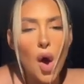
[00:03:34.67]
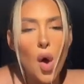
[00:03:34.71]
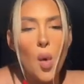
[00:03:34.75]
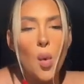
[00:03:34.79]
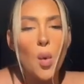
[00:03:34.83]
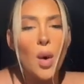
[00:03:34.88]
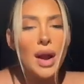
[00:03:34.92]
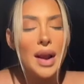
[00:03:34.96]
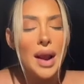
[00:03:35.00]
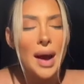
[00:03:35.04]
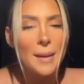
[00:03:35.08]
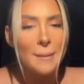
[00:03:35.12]

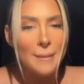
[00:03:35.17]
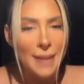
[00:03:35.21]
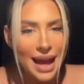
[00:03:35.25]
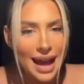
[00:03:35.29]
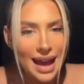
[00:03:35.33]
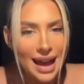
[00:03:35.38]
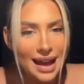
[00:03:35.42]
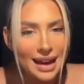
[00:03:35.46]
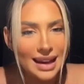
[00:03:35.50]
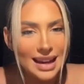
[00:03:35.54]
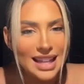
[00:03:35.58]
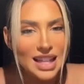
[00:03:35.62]
When a
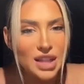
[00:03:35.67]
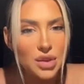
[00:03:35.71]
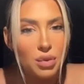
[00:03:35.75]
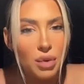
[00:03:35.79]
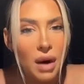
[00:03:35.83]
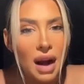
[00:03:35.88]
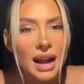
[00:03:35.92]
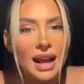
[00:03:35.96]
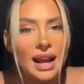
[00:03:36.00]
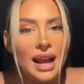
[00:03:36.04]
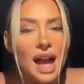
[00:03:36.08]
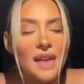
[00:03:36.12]
man is
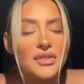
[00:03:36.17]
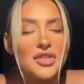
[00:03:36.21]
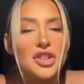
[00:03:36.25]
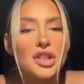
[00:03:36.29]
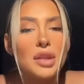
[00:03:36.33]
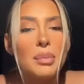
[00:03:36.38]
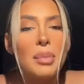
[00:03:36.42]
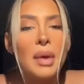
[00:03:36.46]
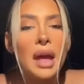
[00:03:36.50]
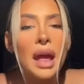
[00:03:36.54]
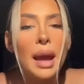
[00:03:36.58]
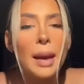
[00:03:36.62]
running after the
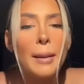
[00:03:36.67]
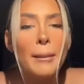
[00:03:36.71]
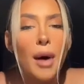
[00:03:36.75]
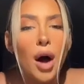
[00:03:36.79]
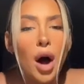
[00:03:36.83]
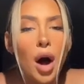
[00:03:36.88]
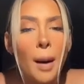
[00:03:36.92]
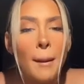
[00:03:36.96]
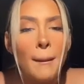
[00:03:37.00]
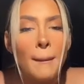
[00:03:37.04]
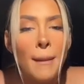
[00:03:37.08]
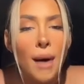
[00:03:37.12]
ping
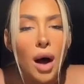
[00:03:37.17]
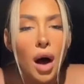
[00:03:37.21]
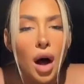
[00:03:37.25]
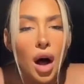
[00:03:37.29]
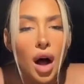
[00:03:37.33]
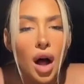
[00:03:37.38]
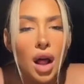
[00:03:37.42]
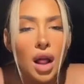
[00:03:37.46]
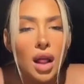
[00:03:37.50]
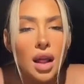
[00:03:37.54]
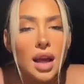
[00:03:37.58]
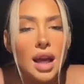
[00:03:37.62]
pong
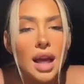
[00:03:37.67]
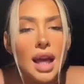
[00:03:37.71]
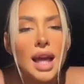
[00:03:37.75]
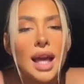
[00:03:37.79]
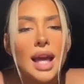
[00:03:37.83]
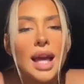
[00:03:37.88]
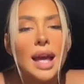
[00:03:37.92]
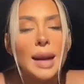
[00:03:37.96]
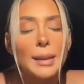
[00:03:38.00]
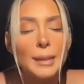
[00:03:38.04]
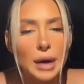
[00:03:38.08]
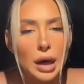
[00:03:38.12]
ball
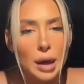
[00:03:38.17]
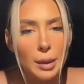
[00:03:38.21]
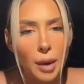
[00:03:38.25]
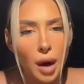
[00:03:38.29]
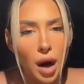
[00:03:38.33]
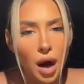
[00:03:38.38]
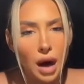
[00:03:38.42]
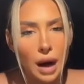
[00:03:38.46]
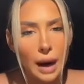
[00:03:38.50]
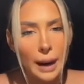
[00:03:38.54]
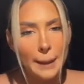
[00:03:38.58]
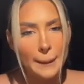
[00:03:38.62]
in beer pong.